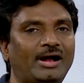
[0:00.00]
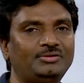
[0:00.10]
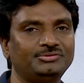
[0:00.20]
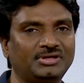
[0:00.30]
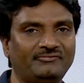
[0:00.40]

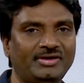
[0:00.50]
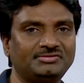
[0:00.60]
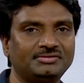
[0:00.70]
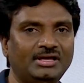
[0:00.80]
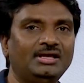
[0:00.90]
values of
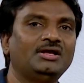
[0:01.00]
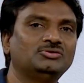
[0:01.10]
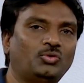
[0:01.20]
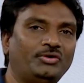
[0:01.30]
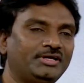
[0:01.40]
x.
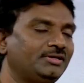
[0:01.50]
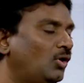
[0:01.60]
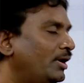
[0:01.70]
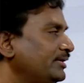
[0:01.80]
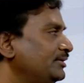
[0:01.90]
So it is
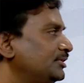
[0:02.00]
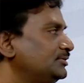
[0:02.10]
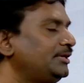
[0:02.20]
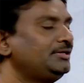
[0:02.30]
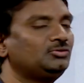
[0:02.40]
not
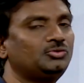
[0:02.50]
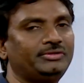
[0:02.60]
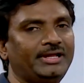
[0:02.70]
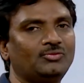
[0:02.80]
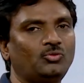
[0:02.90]
necessary
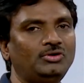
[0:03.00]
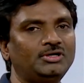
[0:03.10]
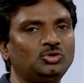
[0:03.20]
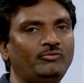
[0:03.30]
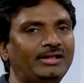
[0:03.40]
to take
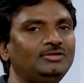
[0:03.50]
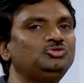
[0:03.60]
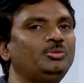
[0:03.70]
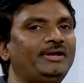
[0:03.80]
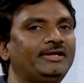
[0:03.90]
only two
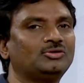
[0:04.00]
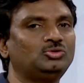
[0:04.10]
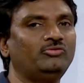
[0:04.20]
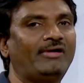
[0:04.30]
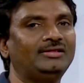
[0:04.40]
values. You may take
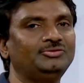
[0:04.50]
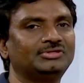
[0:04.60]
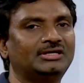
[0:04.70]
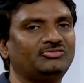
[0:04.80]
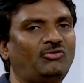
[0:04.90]
two
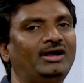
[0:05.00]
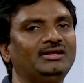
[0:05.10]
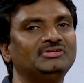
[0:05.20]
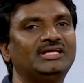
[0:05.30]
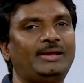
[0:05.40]
values or
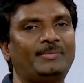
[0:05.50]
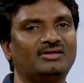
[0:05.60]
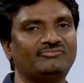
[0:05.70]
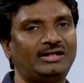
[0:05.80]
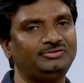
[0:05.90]
whatever the number
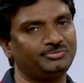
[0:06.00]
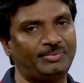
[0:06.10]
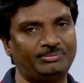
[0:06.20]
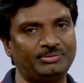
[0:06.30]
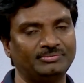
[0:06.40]
of values
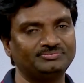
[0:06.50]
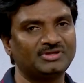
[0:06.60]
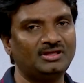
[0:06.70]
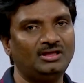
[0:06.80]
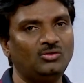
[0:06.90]
may be.
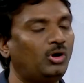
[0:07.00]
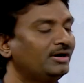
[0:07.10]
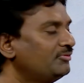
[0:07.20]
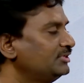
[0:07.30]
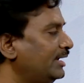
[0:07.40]

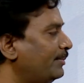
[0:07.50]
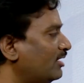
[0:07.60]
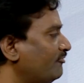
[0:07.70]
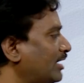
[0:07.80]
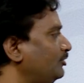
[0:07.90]
Whatever the number
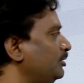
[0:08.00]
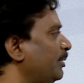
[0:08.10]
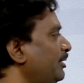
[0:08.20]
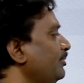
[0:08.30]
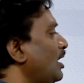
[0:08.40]
of values
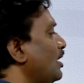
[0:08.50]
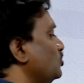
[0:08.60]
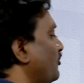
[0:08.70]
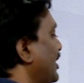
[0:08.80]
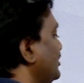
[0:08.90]
may be. So for